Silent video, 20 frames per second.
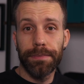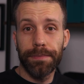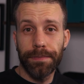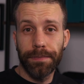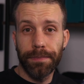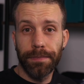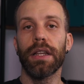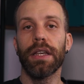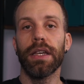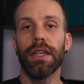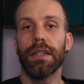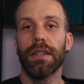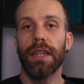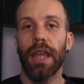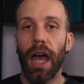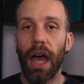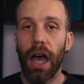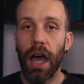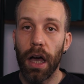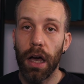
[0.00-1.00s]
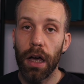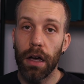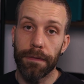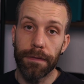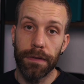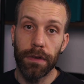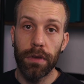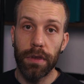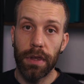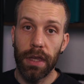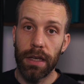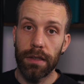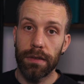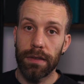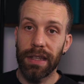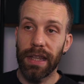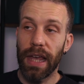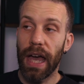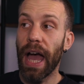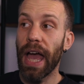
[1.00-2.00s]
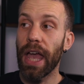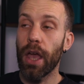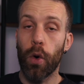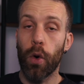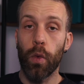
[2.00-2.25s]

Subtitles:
Finally, there are a few things that I